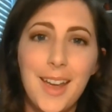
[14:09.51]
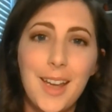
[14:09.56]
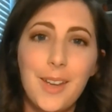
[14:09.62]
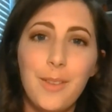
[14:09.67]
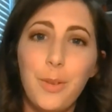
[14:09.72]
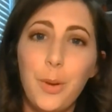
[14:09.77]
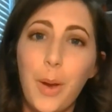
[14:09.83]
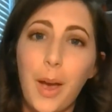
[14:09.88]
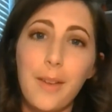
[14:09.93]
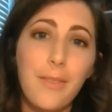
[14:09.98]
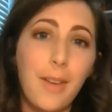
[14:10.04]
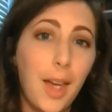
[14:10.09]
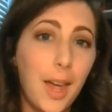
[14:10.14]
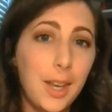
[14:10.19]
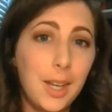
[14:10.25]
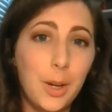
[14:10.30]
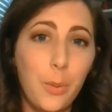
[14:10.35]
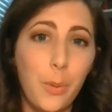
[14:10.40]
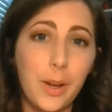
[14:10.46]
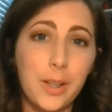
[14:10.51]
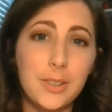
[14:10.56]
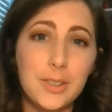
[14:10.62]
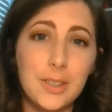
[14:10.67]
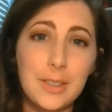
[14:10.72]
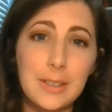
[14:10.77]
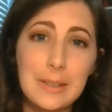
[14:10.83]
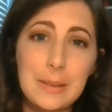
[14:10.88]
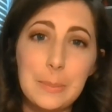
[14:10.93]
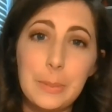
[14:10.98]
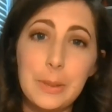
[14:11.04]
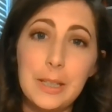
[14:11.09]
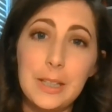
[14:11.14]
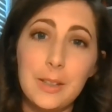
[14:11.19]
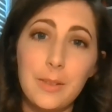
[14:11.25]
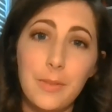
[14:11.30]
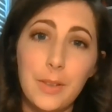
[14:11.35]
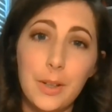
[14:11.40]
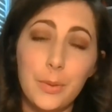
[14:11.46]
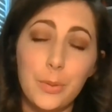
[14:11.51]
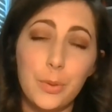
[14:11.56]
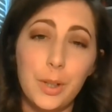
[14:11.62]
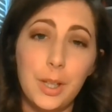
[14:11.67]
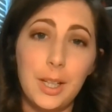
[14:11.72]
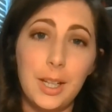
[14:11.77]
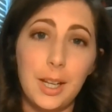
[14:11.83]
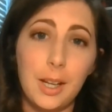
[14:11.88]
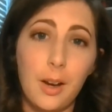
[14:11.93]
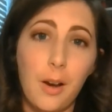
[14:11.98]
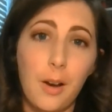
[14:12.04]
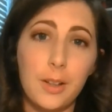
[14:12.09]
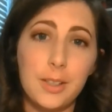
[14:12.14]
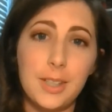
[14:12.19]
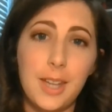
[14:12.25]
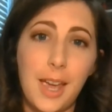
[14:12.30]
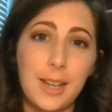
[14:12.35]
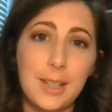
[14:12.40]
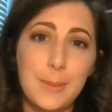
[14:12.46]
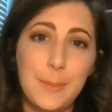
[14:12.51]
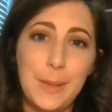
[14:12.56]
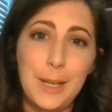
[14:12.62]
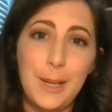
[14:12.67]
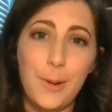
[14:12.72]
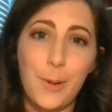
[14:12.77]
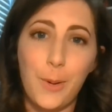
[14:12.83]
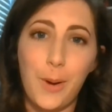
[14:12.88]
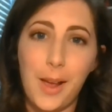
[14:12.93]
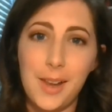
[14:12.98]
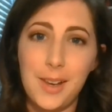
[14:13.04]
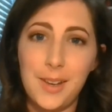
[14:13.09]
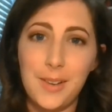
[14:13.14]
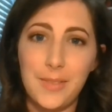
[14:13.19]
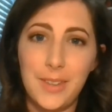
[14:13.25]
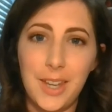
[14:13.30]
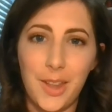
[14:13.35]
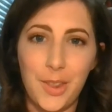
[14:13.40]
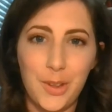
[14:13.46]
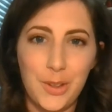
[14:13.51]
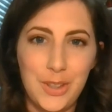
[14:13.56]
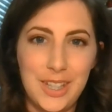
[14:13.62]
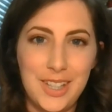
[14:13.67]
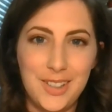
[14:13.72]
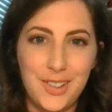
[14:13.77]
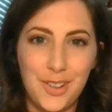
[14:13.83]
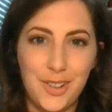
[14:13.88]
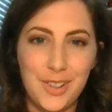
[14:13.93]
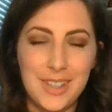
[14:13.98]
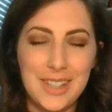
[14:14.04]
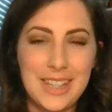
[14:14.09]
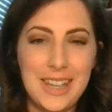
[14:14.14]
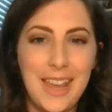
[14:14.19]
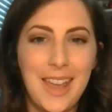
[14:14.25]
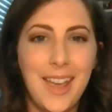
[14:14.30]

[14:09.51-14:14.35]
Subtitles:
If you have any questions, please feel free to contact me or any of the other teachers,